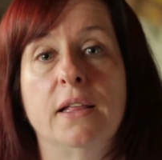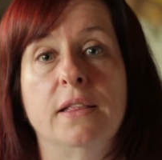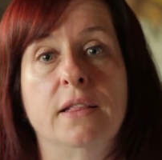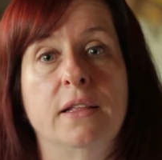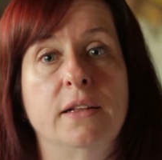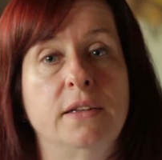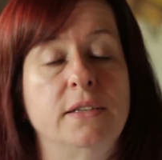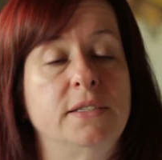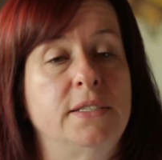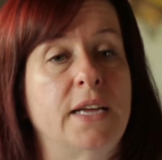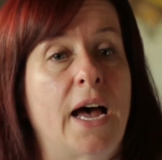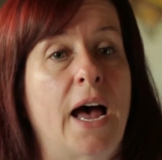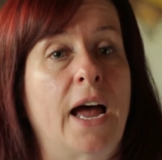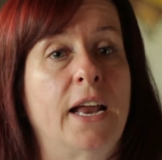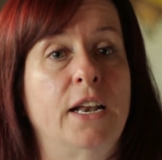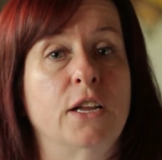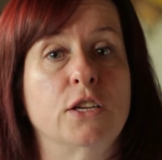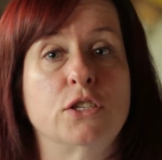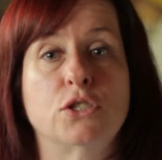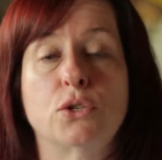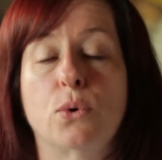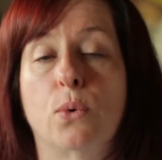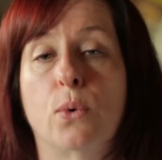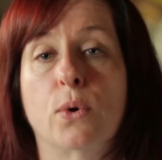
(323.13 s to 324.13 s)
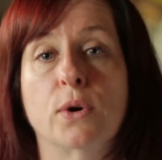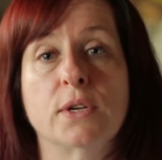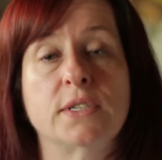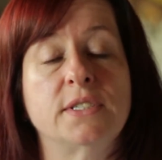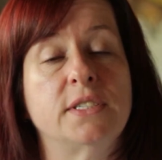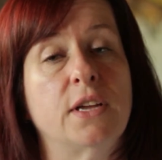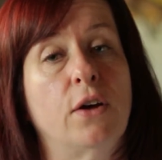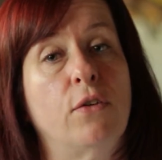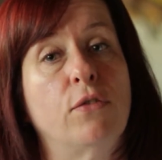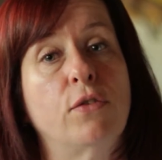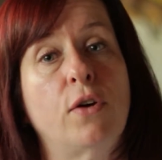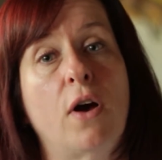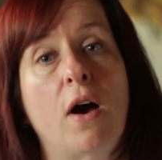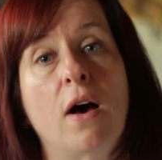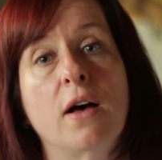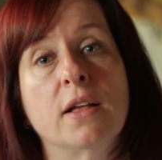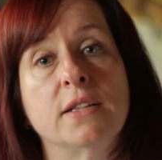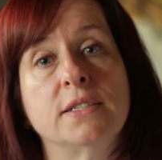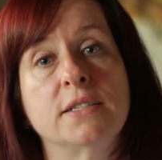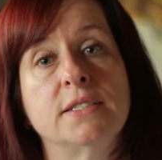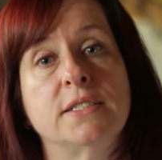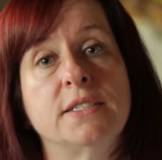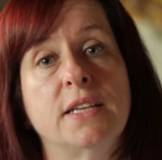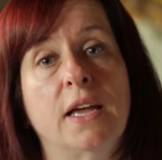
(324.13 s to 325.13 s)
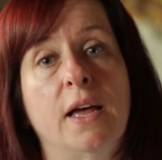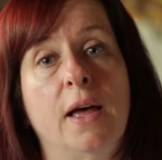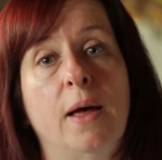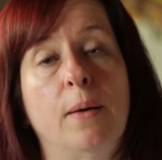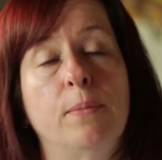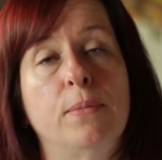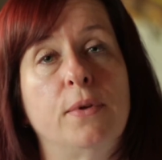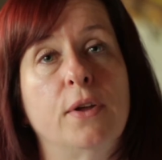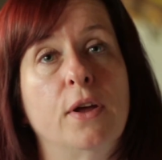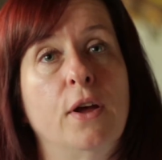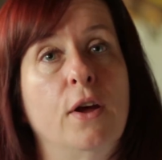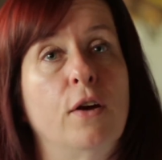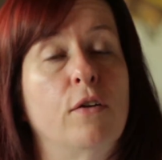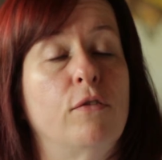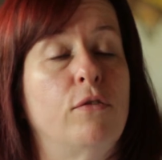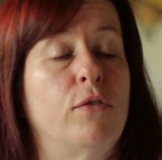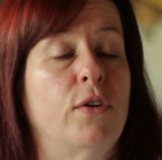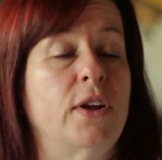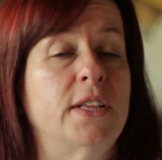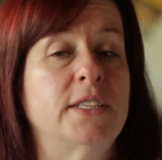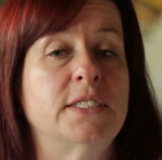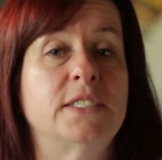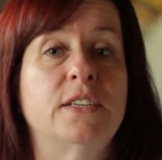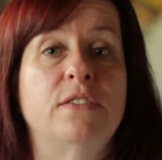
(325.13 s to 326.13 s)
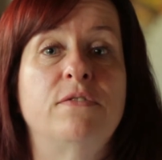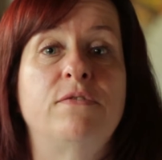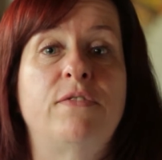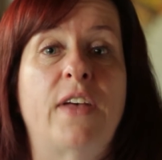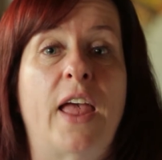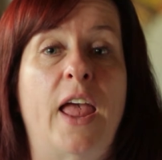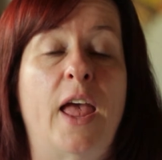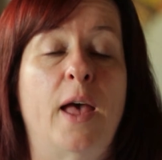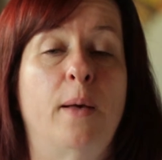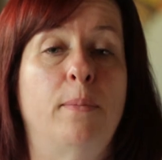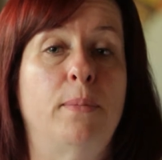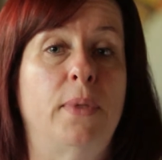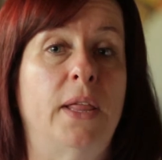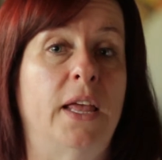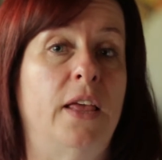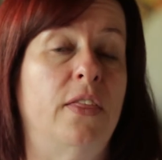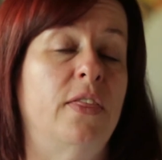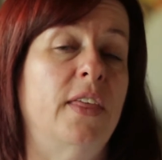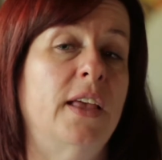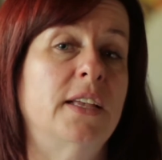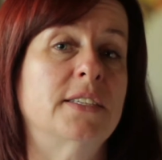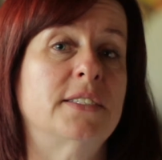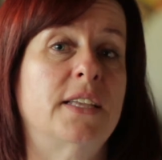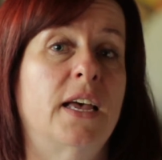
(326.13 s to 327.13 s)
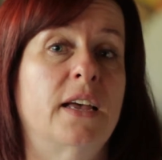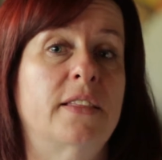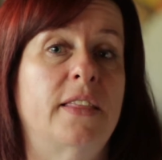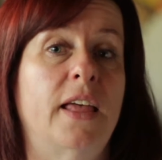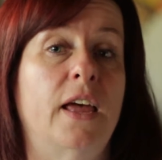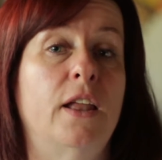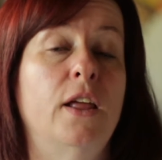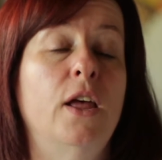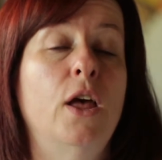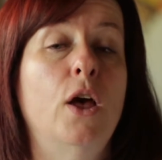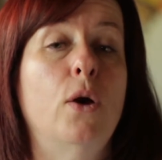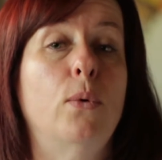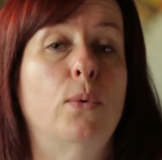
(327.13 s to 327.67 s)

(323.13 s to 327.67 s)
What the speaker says: the Dinosaur, Self-Concept, Friends and Family, things like that.